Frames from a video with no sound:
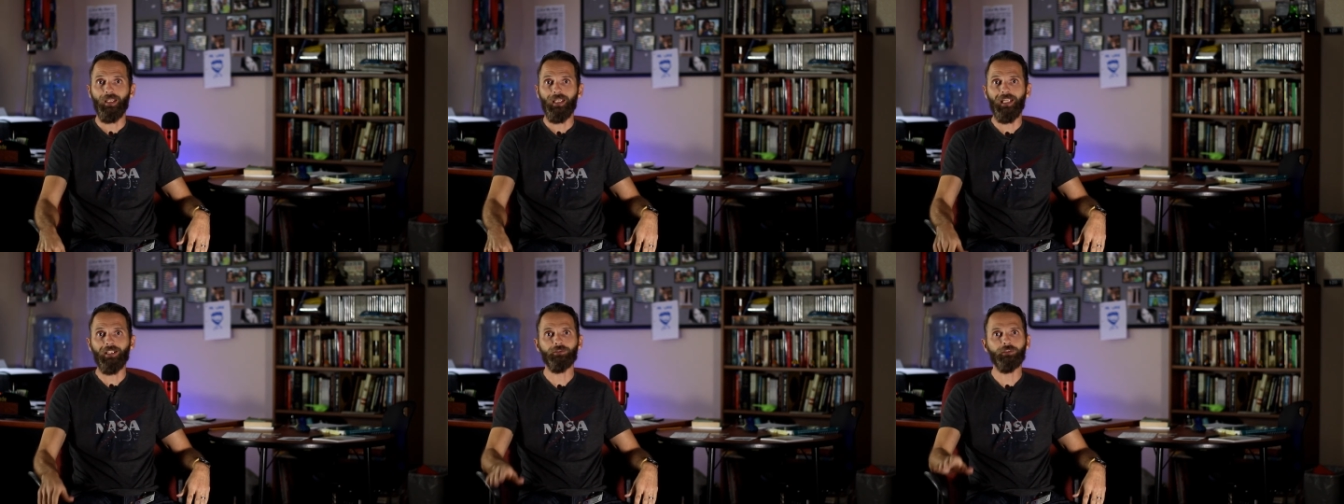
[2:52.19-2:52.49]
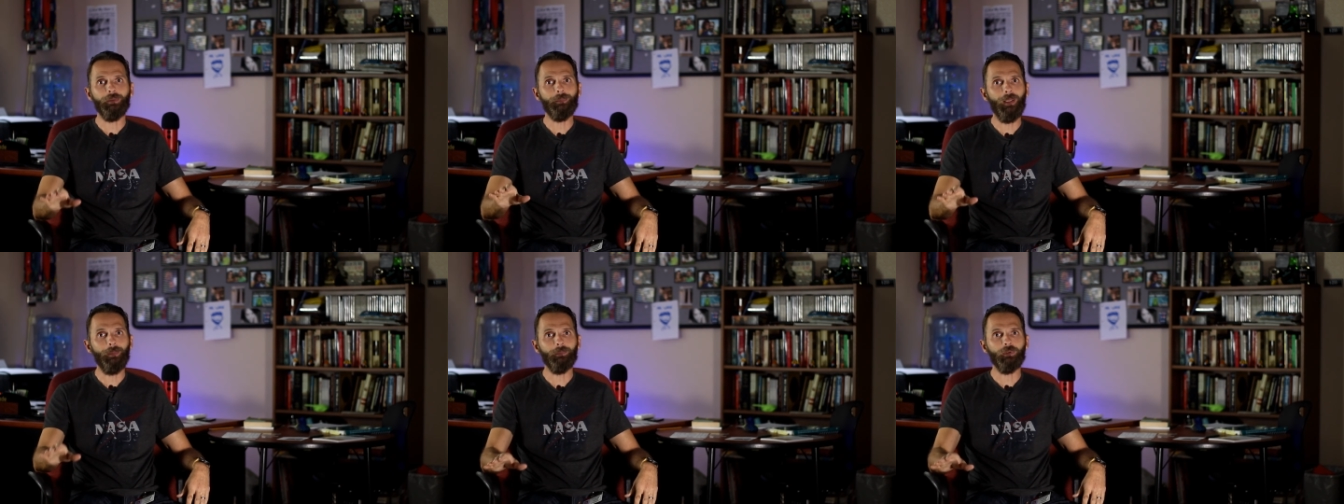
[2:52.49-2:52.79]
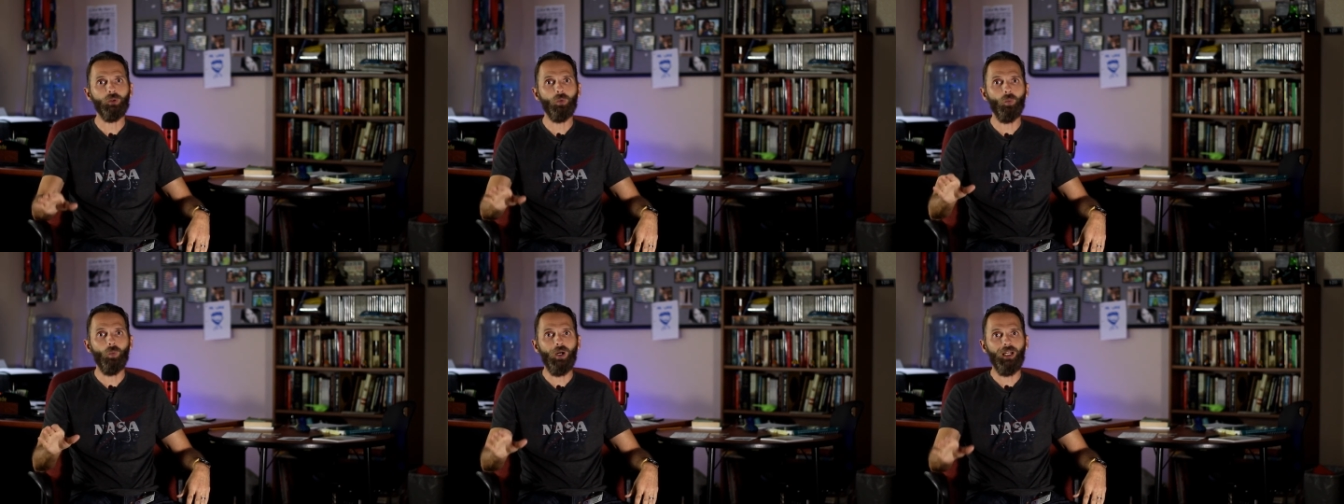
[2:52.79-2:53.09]
And
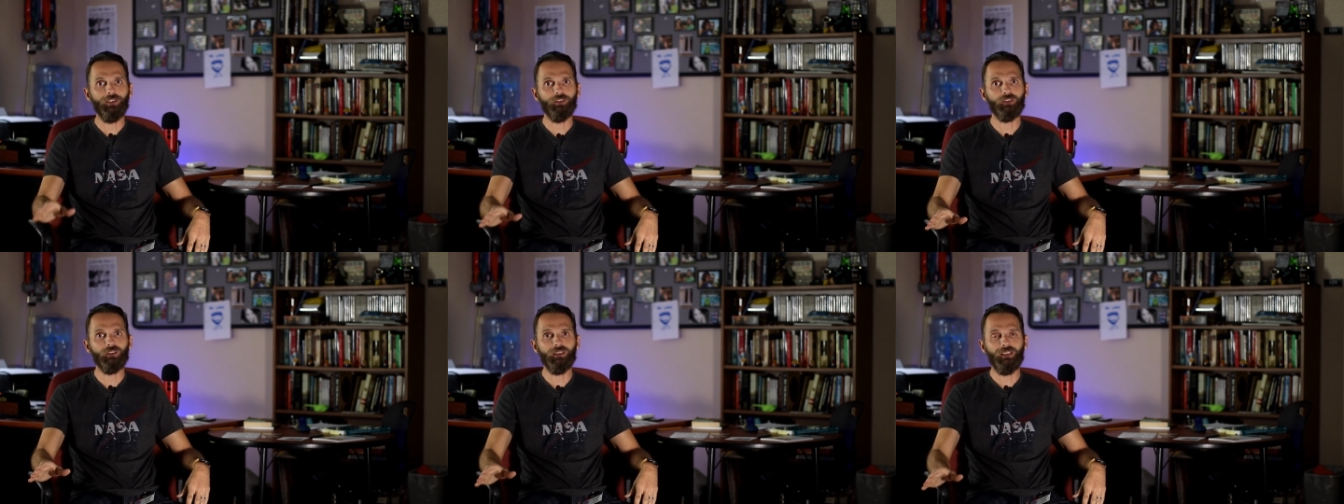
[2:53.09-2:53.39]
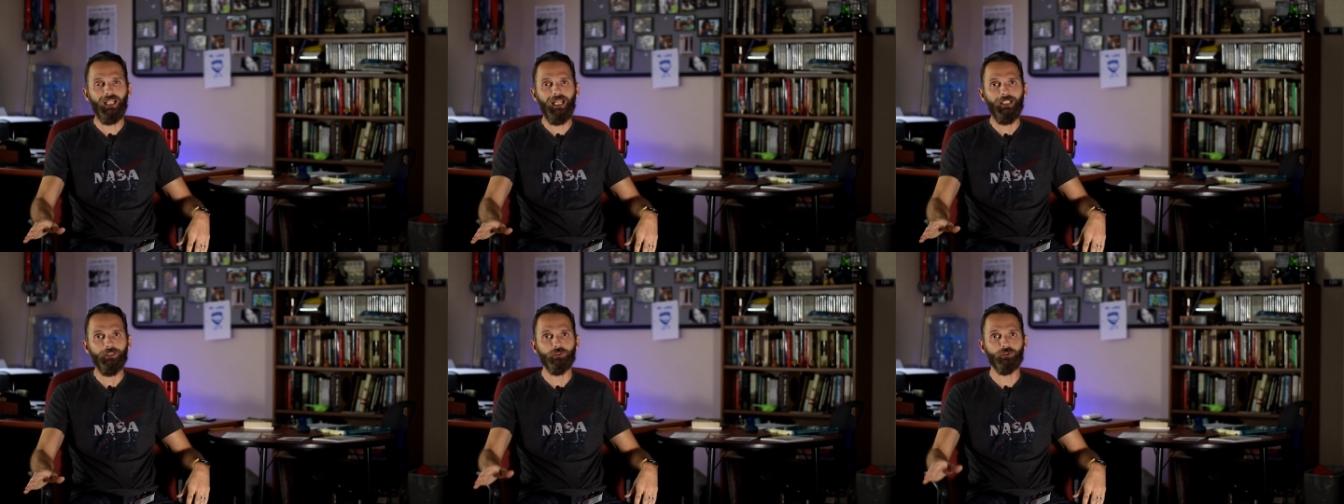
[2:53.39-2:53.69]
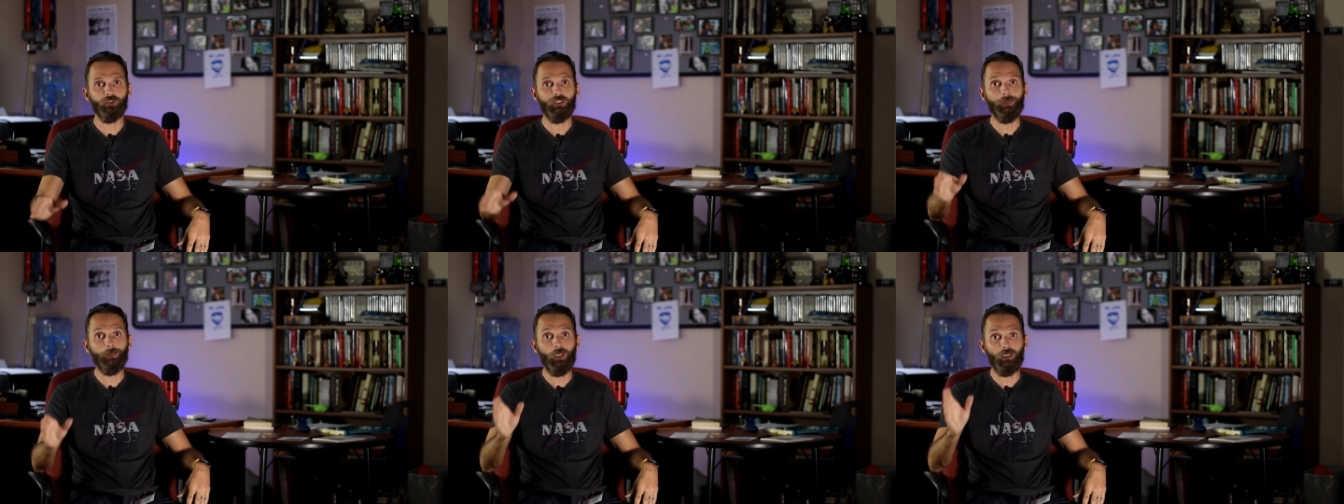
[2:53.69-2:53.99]
remember to watch the live
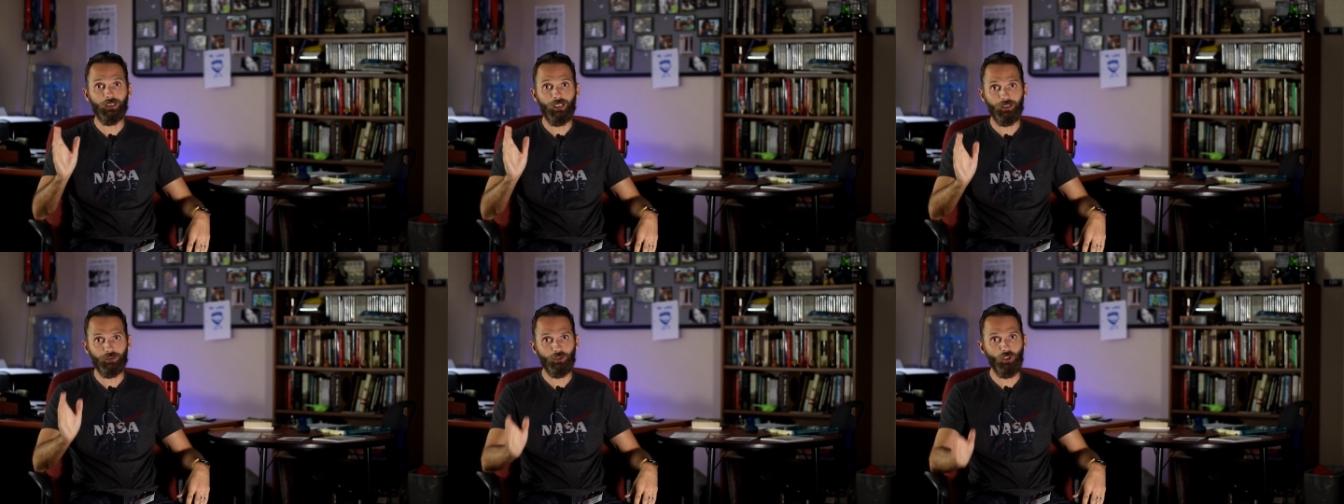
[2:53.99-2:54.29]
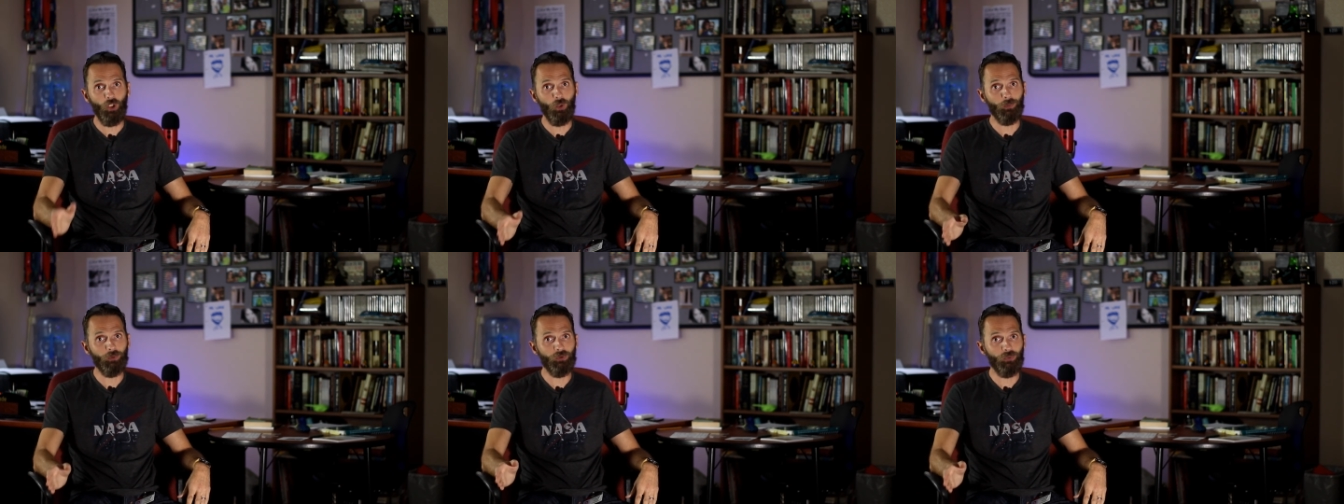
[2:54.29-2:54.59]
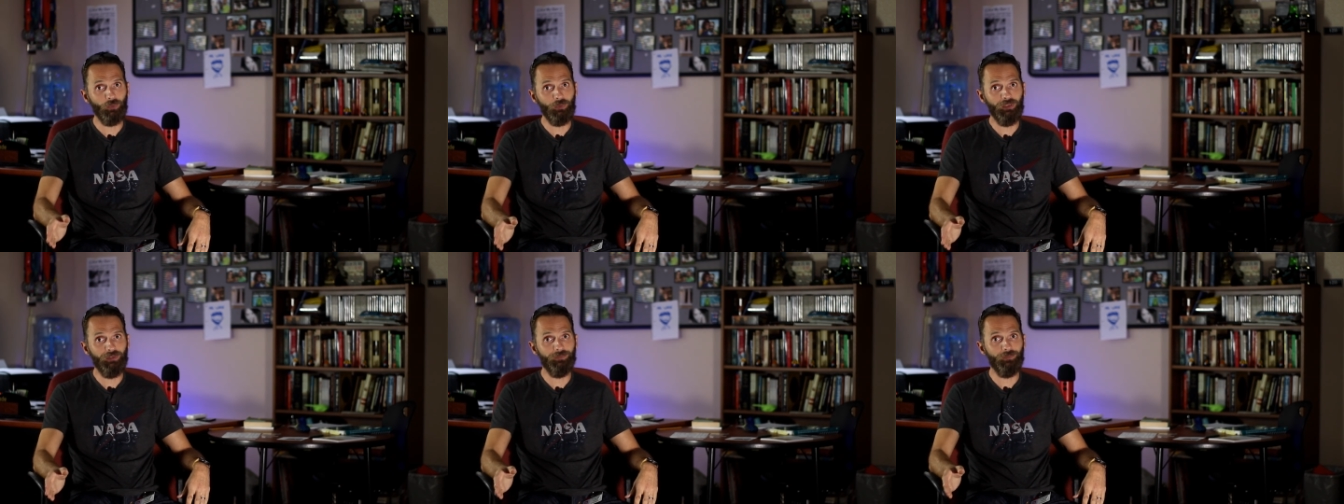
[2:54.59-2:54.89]
stream on October
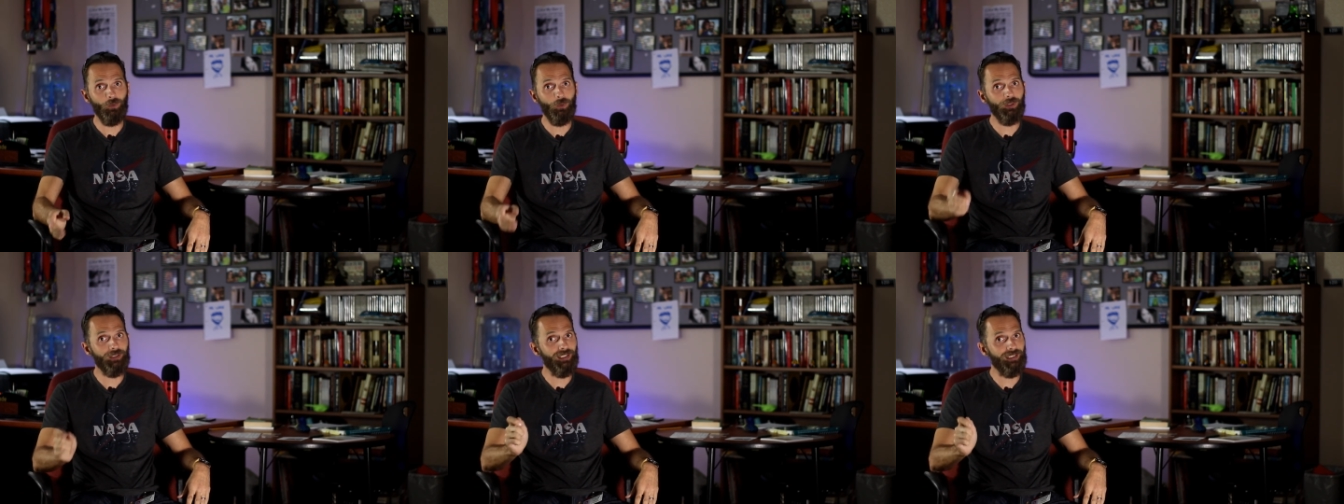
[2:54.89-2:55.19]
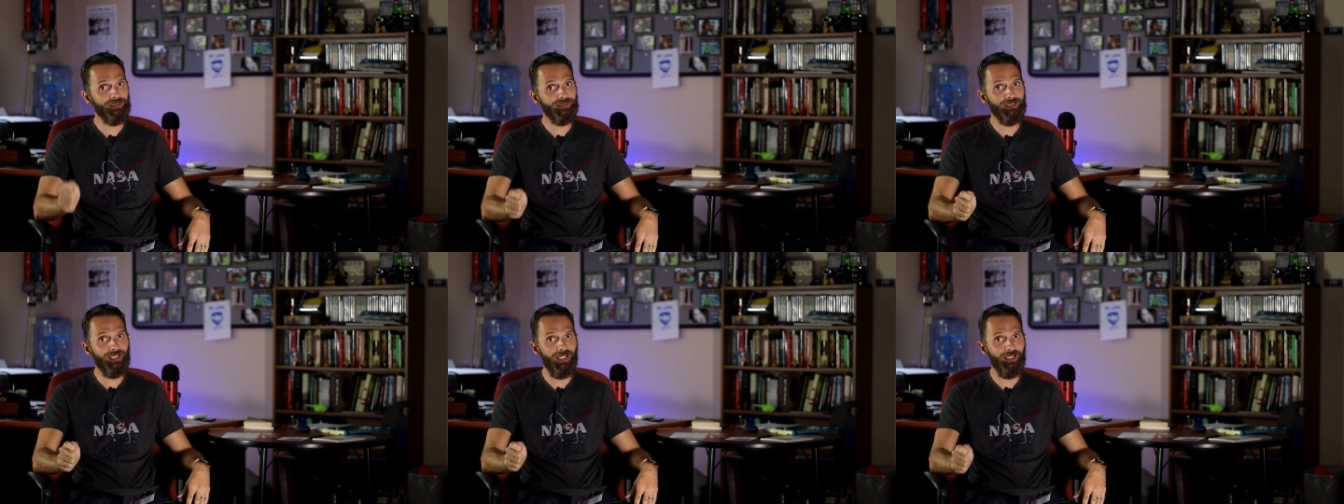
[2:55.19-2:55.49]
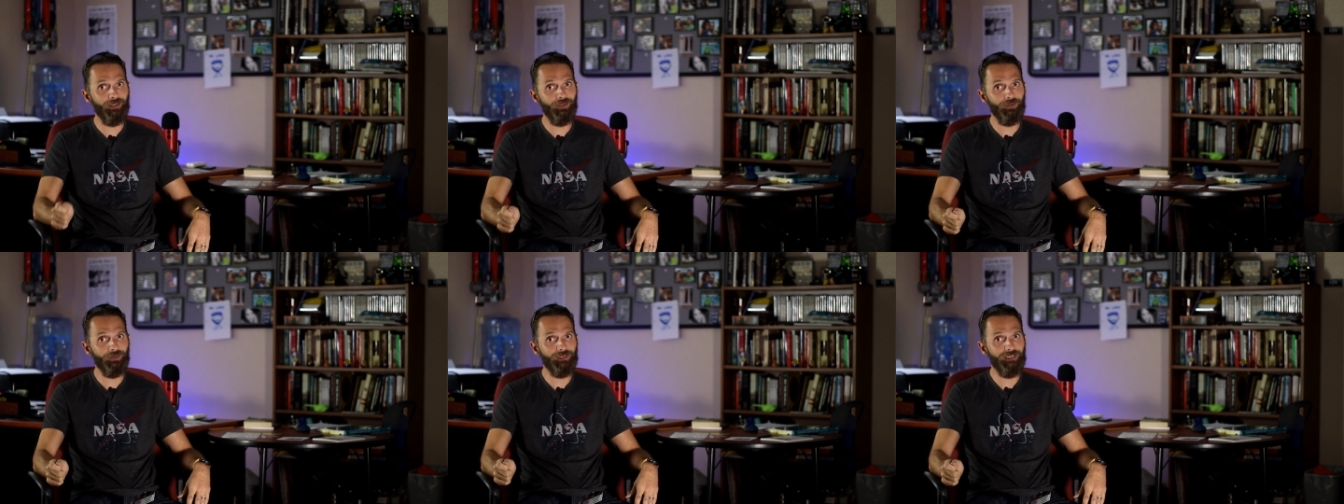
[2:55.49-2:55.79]
24th at
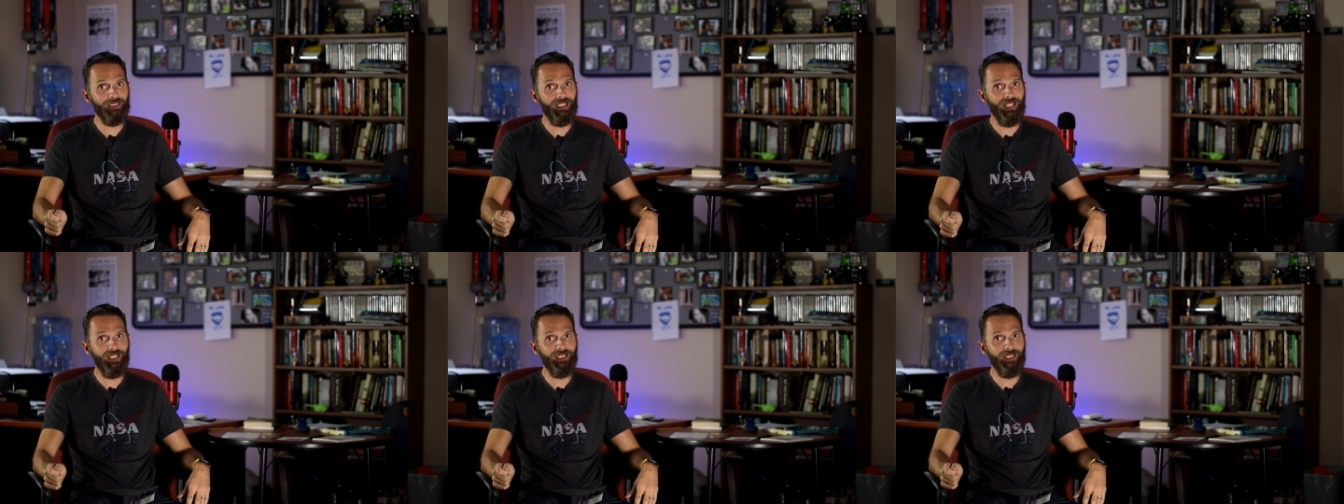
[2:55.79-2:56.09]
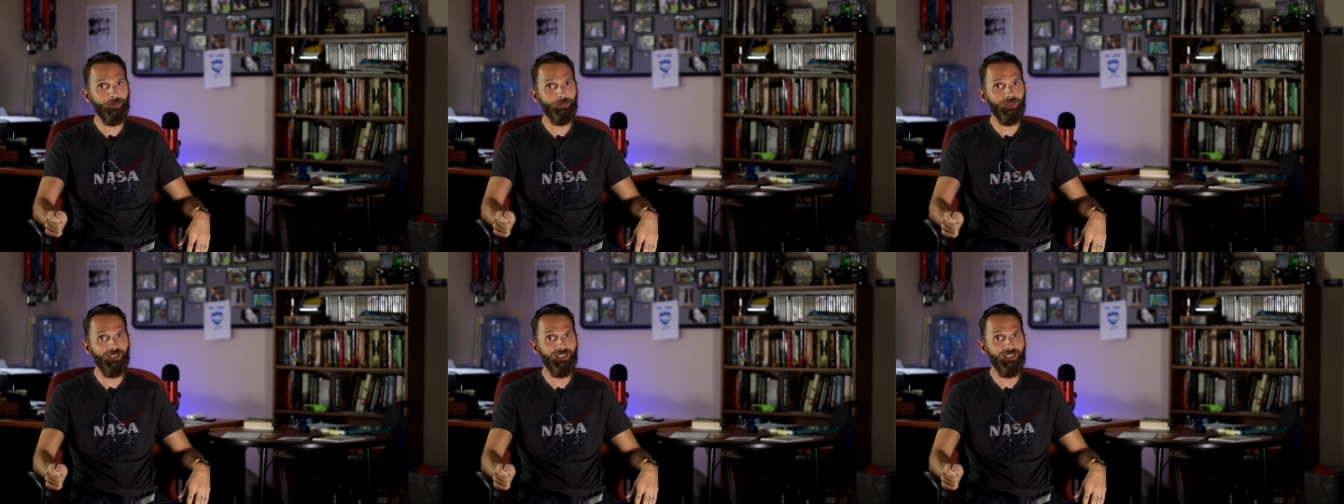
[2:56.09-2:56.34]
9:30 a.m.